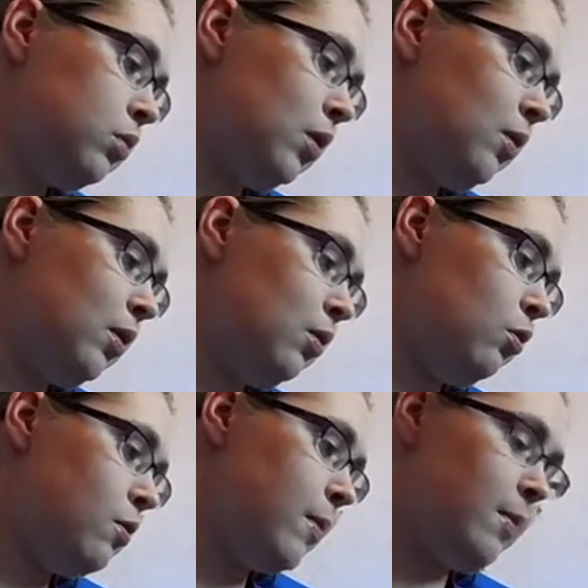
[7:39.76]
One
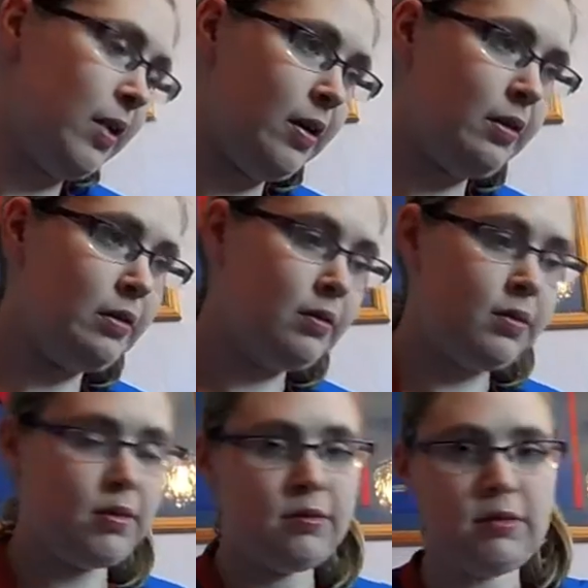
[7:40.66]
notable player.
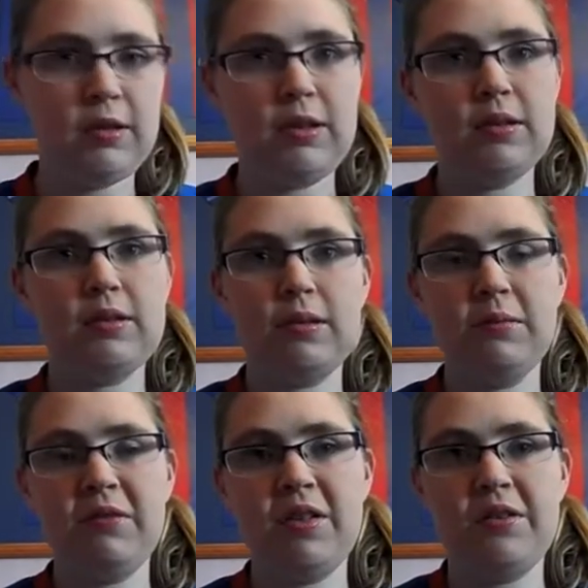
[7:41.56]

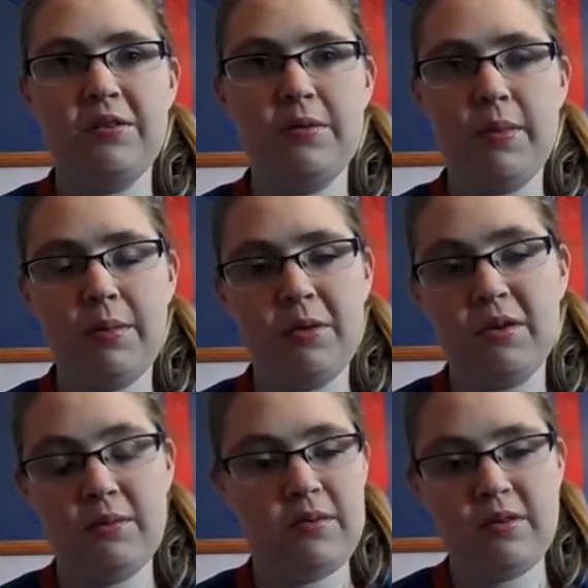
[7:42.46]
I'm not very good at
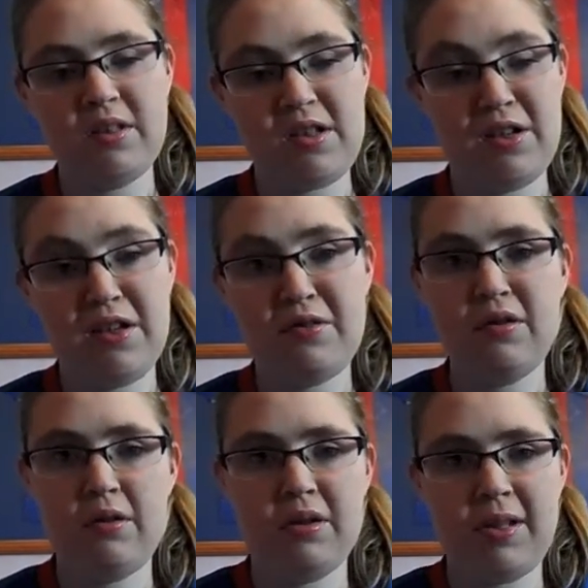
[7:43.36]
remembering. It's hard.
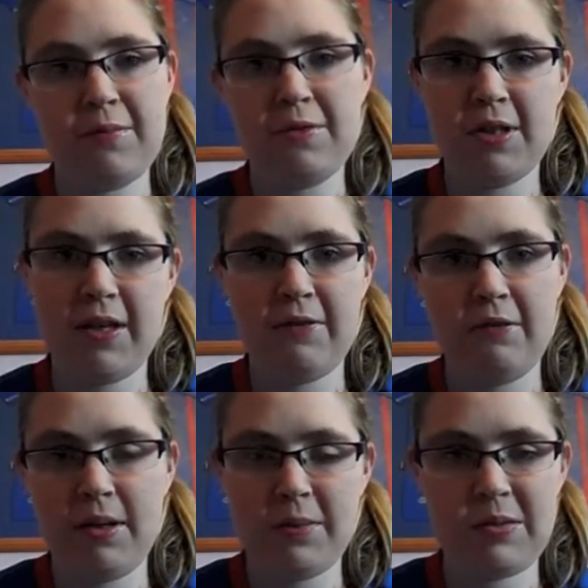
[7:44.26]
It's a long time ago and I have
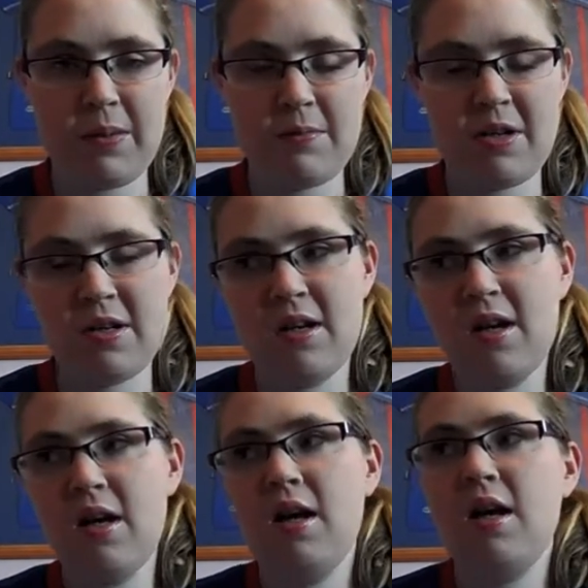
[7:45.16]
a rubbish memory.
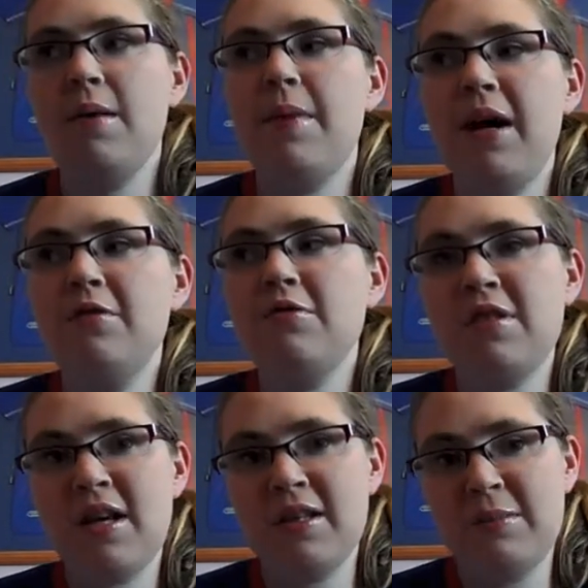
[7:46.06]
But I
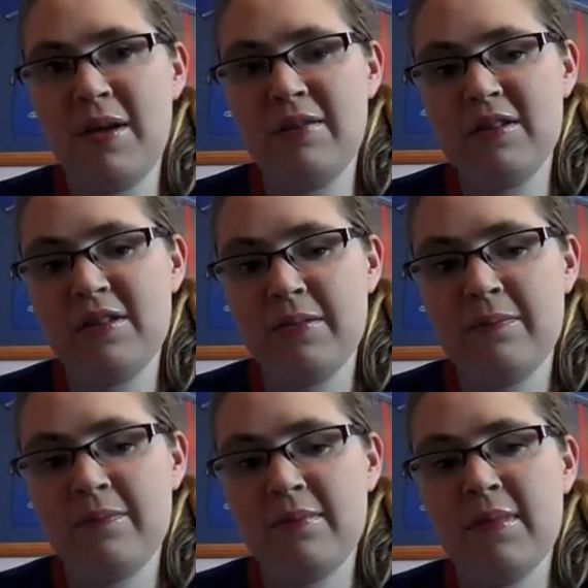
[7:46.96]
noticed Adam Evans.
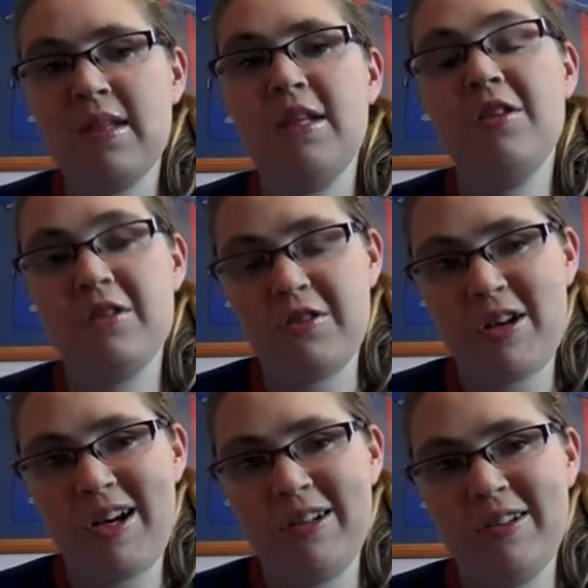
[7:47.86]
He's a
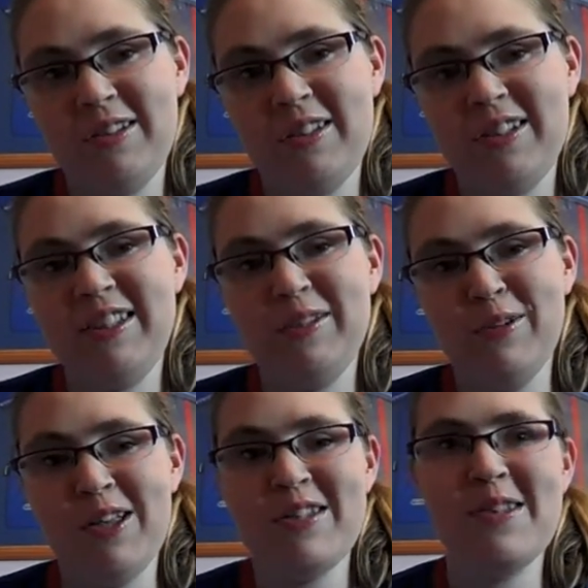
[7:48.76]
trier.
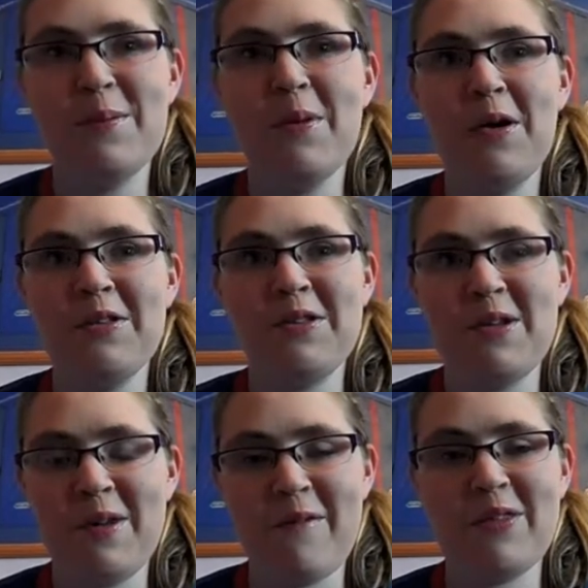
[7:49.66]
He wants the ball
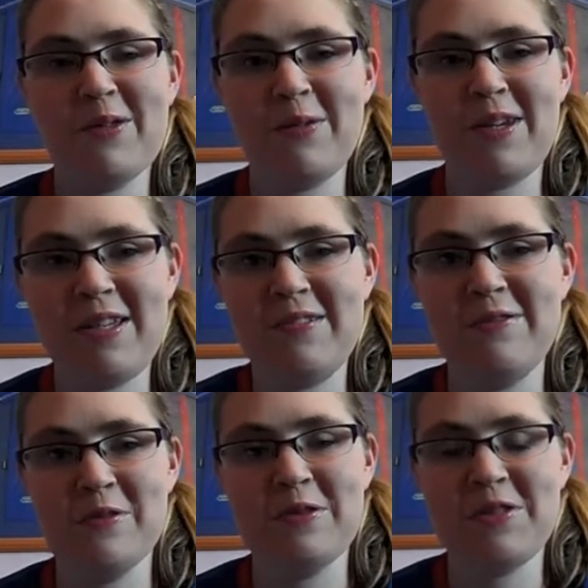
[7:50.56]
to him
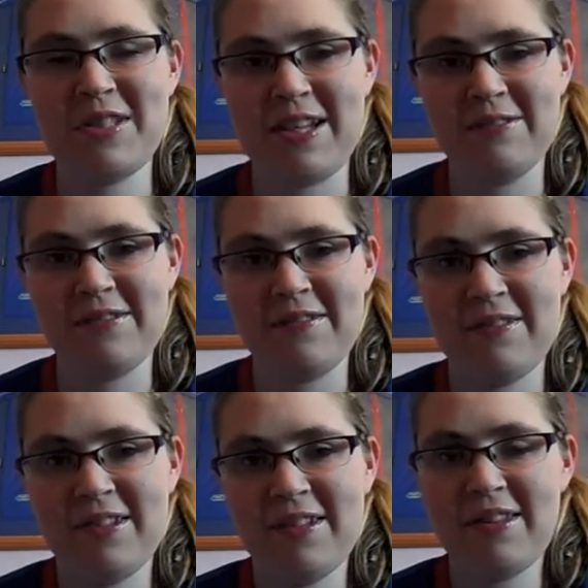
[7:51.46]

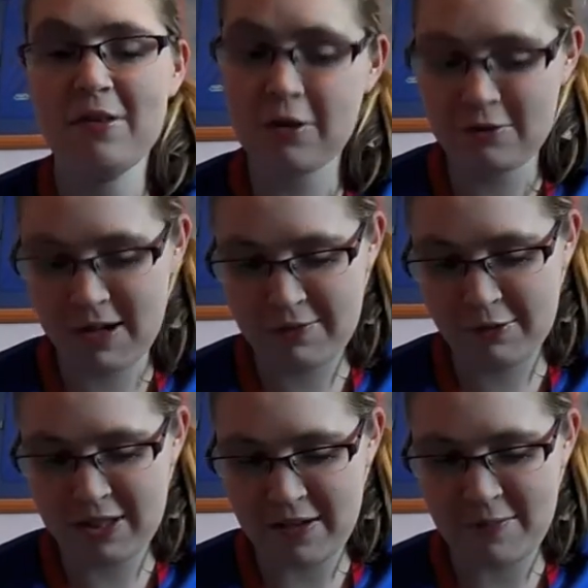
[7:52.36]
24/7. Not
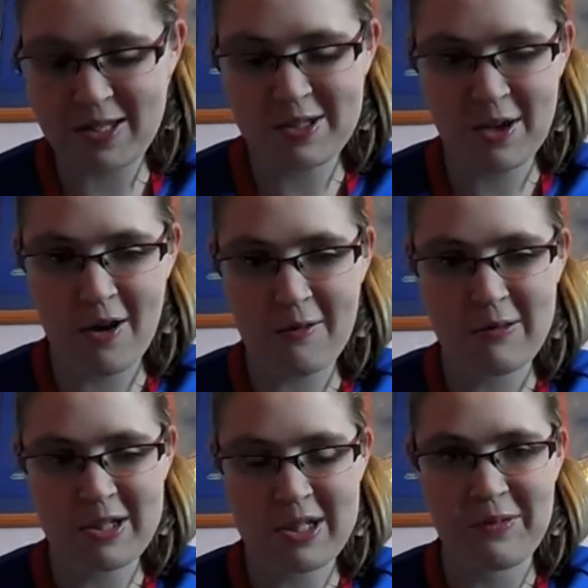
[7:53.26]
24/7, but he's
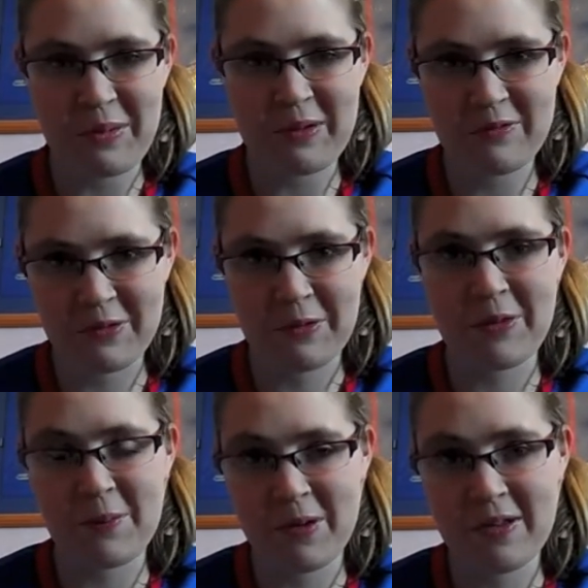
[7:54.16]
always shouting
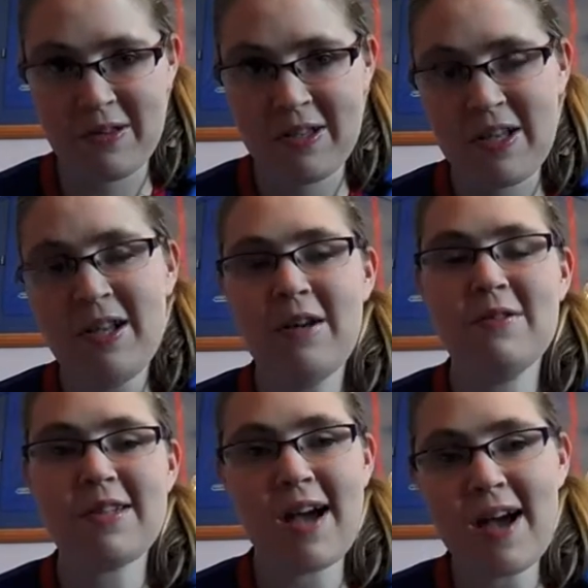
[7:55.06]
for the ball.
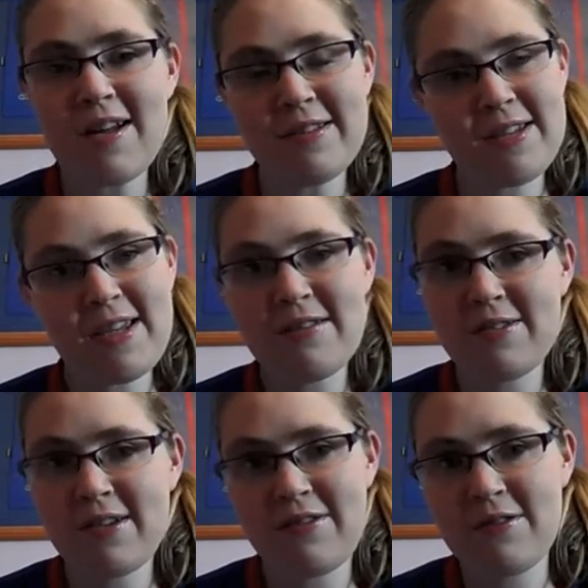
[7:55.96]
Which I say
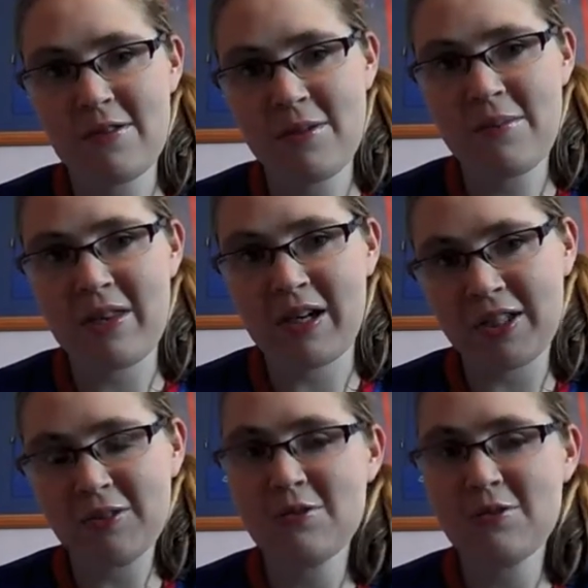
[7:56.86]
is nothing wrong with that.